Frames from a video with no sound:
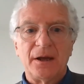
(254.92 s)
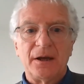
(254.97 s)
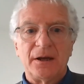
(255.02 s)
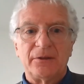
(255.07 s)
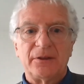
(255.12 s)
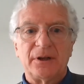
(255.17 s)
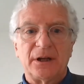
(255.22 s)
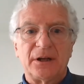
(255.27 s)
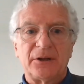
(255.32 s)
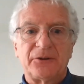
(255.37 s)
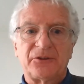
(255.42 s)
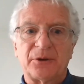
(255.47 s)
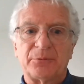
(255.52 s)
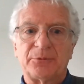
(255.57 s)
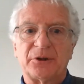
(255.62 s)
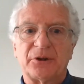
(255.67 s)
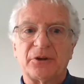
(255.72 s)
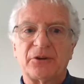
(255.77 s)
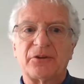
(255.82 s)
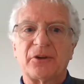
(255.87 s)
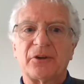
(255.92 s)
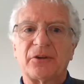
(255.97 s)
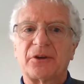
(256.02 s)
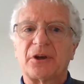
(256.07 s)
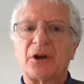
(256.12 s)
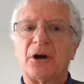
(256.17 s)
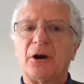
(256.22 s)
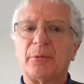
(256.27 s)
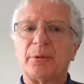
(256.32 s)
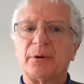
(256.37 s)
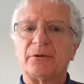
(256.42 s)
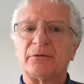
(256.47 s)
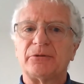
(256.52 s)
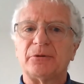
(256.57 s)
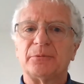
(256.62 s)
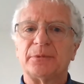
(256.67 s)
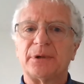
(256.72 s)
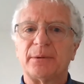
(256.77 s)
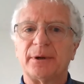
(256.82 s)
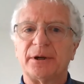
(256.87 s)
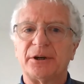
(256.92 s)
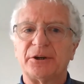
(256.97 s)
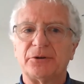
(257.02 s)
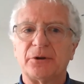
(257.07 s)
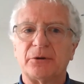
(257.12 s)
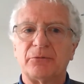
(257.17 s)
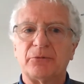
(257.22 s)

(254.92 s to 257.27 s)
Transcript: The last subject is this carbon from demolition and